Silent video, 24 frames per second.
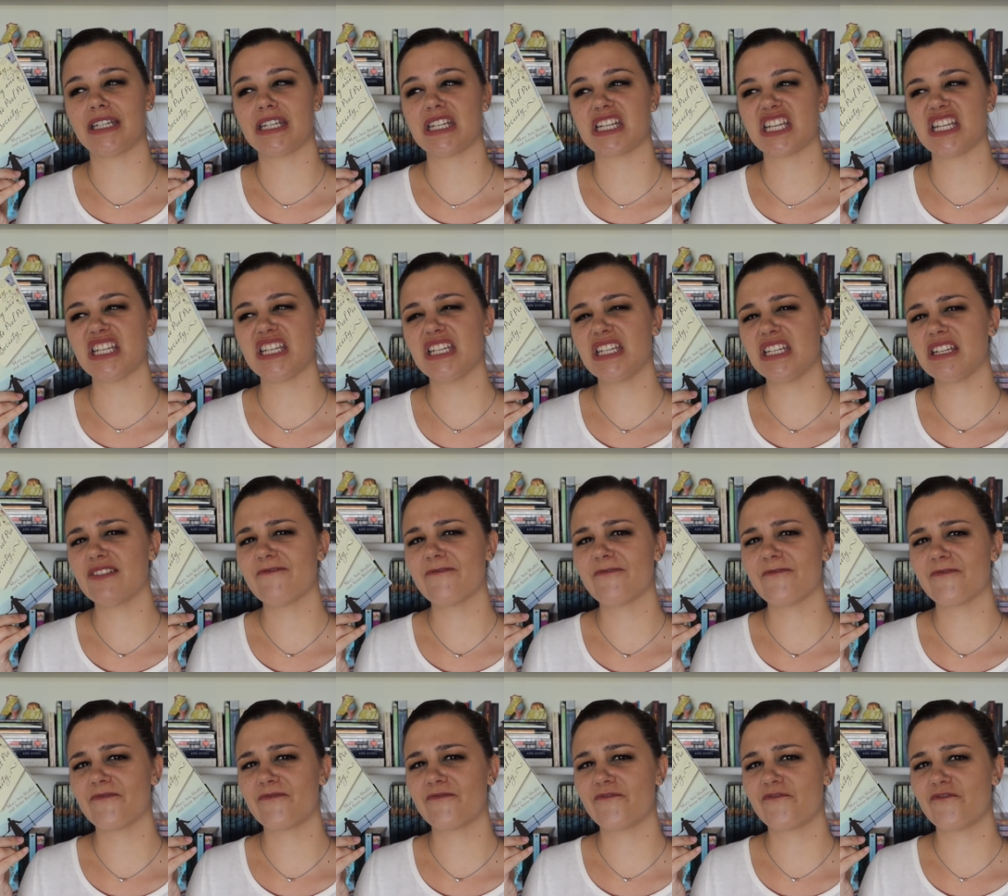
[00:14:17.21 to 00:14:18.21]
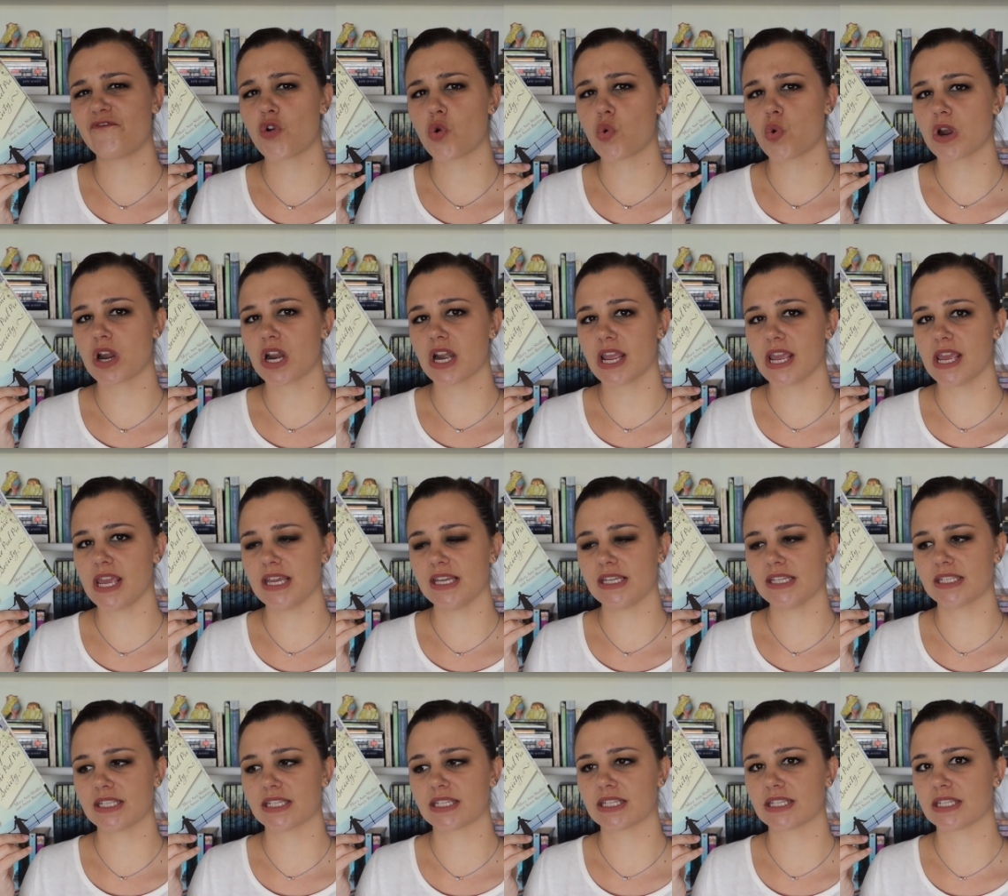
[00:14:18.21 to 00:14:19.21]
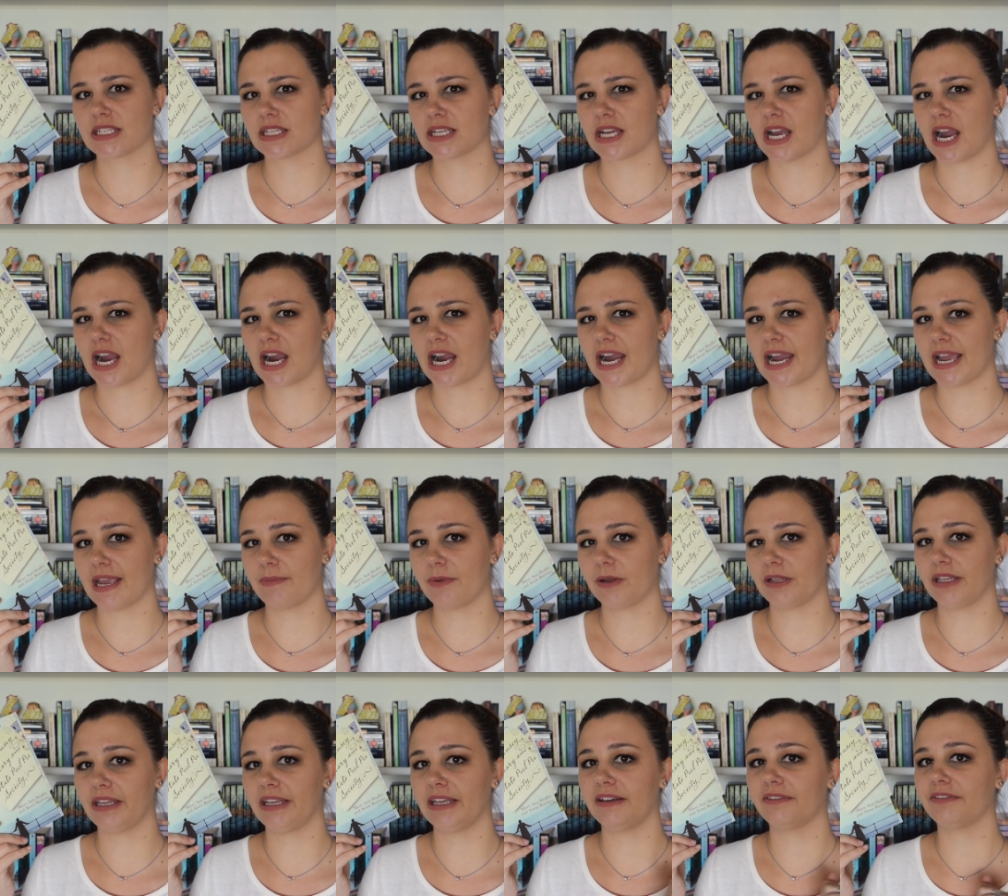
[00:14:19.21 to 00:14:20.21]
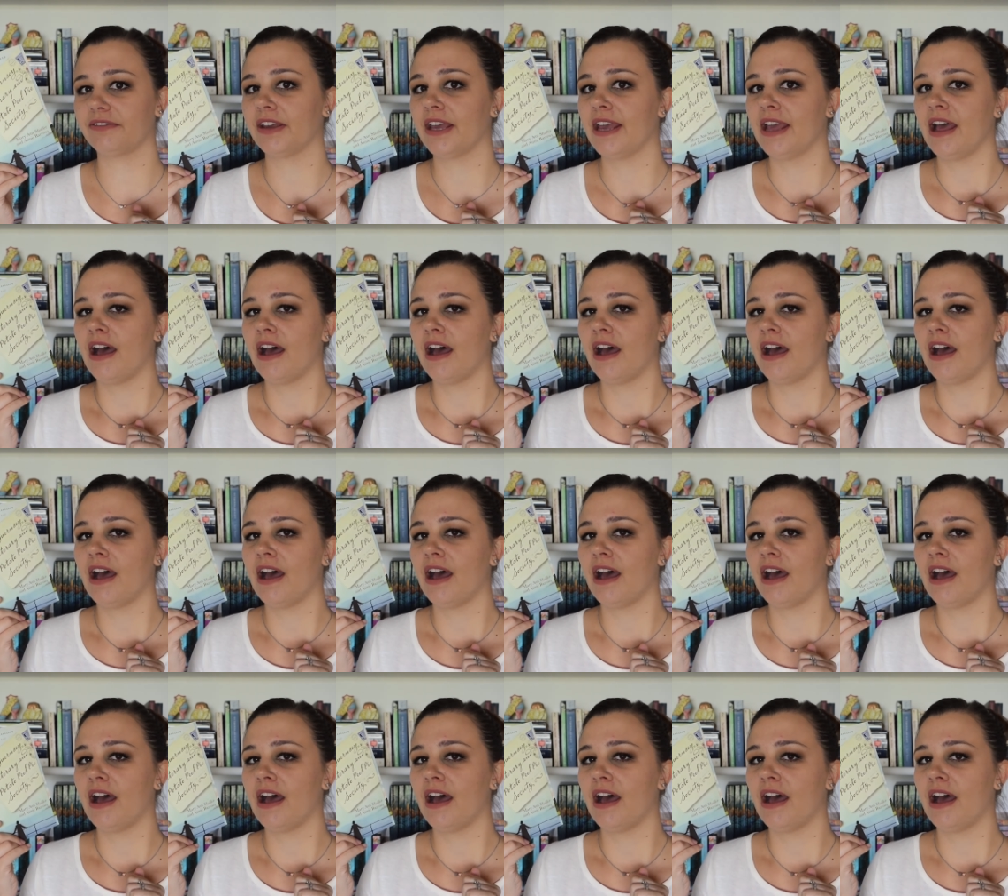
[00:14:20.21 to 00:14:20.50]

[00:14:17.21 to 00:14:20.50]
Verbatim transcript: 1940s, I believe.